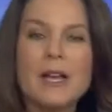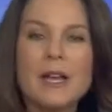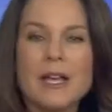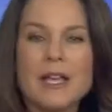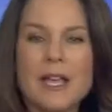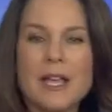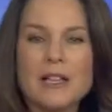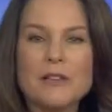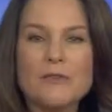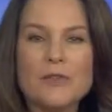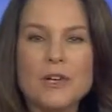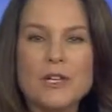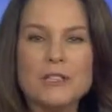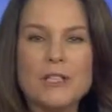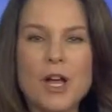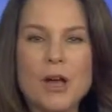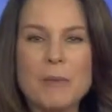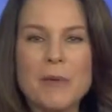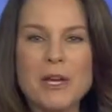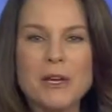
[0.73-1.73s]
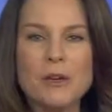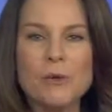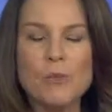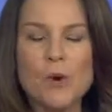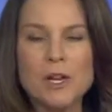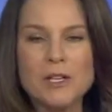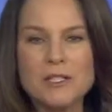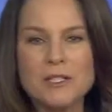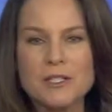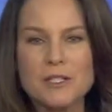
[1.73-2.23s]
A California lawmaker
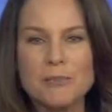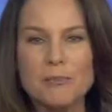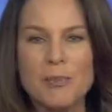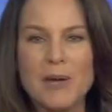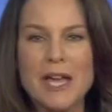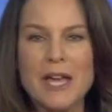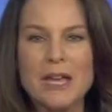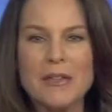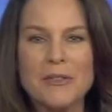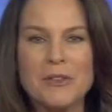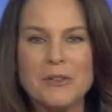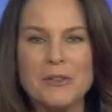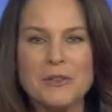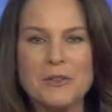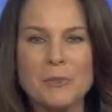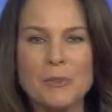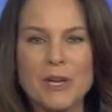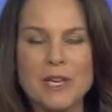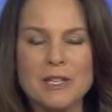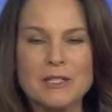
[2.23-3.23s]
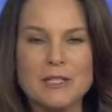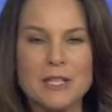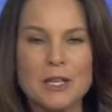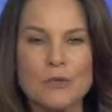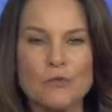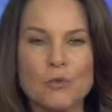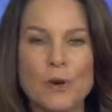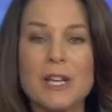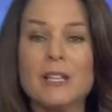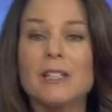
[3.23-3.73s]
wants to ban those
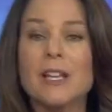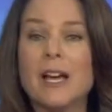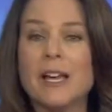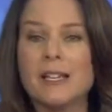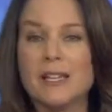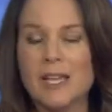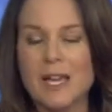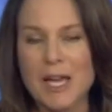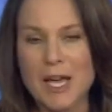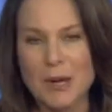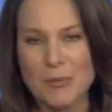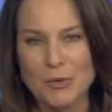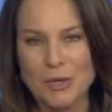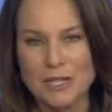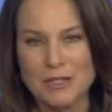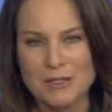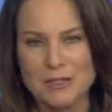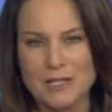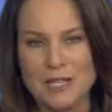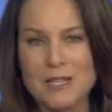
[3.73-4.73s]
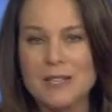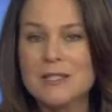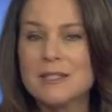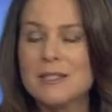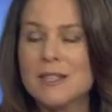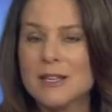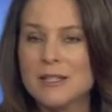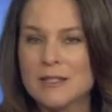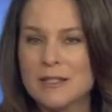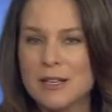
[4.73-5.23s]
pesky red light cameras. He
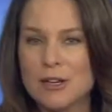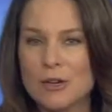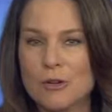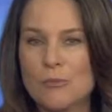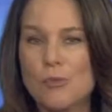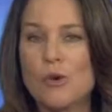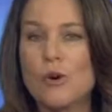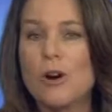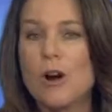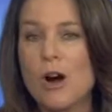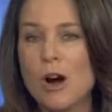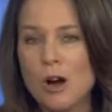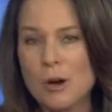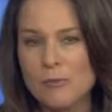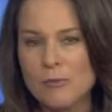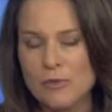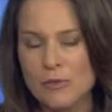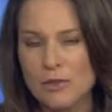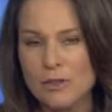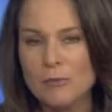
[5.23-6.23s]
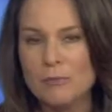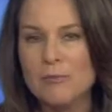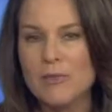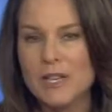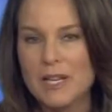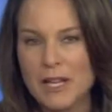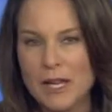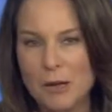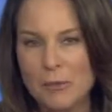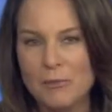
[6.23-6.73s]
says they are more harmful
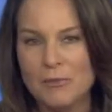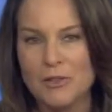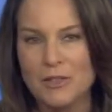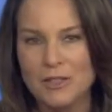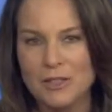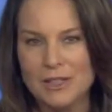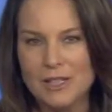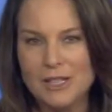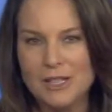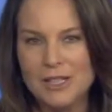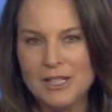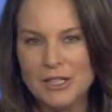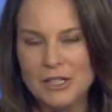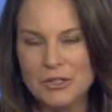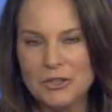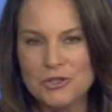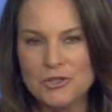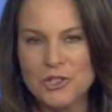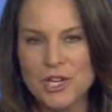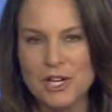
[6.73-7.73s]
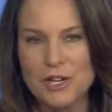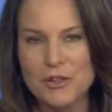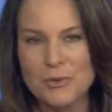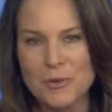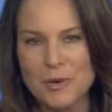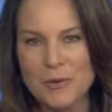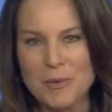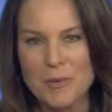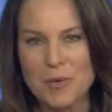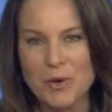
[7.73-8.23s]
than helpful. News Channel
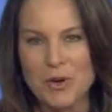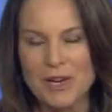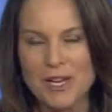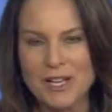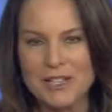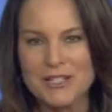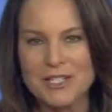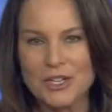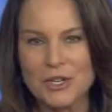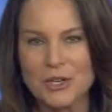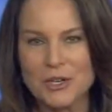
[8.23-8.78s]
3 reporter Kelsey